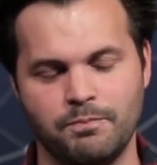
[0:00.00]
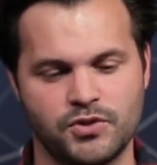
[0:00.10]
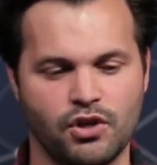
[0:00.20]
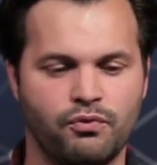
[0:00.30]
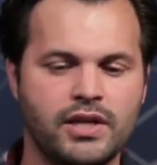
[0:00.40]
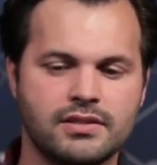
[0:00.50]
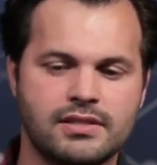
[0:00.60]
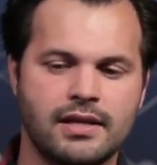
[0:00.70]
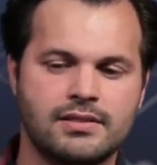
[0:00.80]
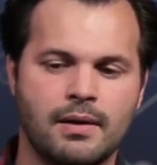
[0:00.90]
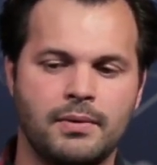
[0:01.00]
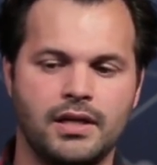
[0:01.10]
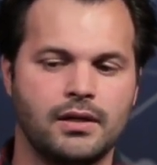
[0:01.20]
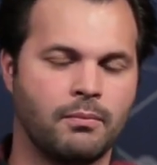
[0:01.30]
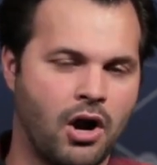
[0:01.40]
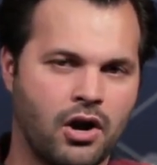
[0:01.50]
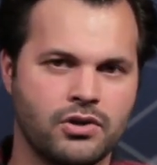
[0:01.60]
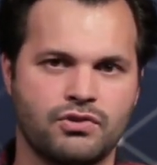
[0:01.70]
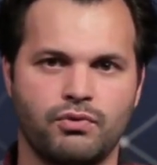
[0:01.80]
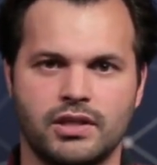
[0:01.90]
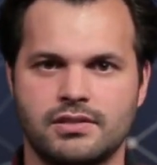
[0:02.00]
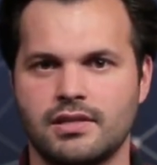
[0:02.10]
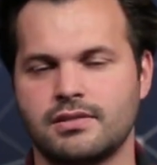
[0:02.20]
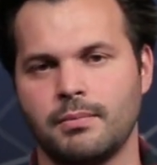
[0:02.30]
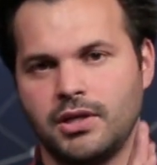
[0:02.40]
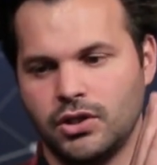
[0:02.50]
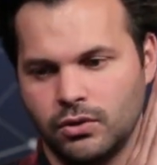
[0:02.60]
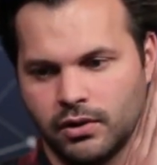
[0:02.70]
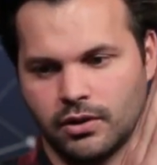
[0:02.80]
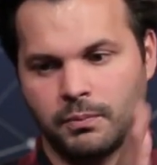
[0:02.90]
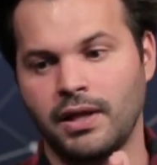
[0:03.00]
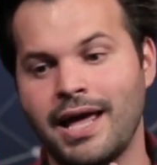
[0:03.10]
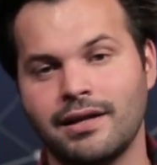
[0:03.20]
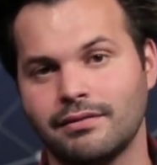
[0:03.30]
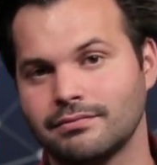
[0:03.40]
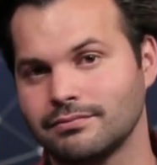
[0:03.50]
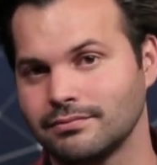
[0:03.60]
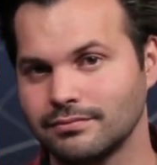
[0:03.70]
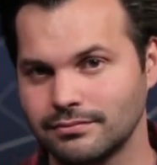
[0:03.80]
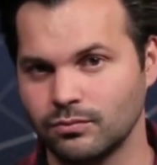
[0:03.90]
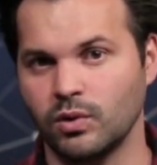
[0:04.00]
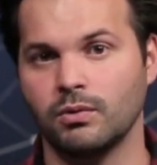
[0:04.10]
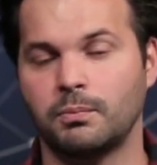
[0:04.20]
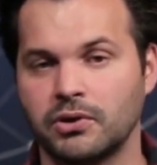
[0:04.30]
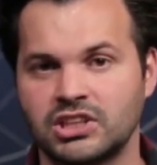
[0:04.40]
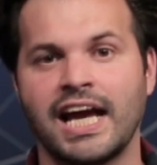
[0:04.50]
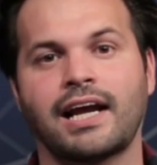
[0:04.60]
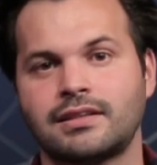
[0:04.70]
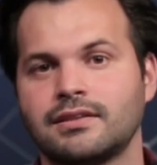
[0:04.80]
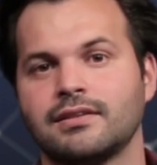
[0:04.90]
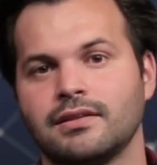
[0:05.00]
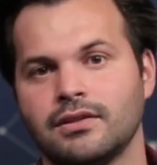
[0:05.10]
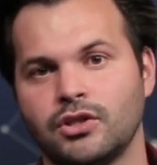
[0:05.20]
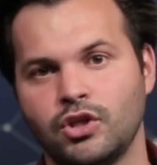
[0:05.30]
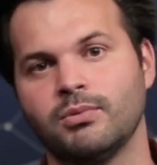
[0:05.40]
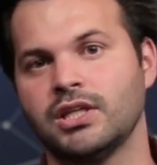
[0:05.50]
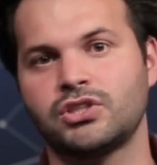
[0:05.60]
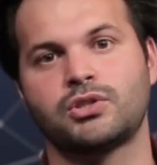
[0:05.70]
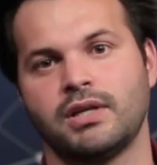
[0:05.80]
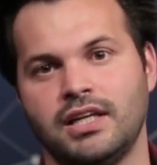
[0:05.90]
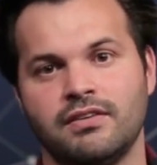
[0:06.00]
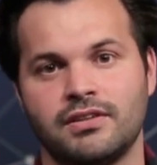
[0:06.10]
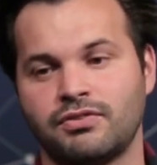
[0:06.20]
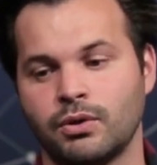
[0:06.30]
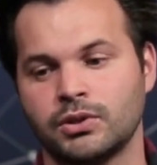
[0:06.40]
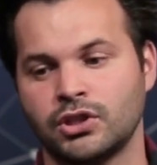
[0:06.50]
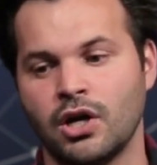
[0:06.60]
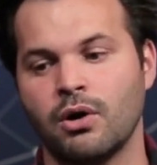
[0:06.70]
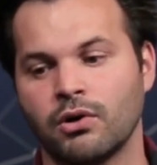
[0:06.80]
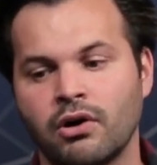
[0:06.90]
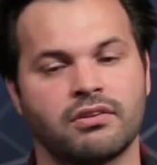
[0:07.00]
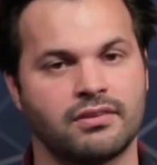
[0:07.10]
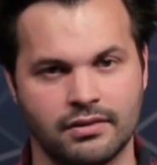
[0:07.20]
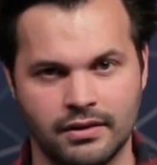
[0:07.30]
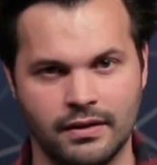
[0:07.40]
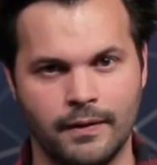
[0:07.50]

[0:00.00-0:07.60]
So if we could send somebody to Mars, if we could send somebody to another planet, we would protect human history, even if there was no Earth.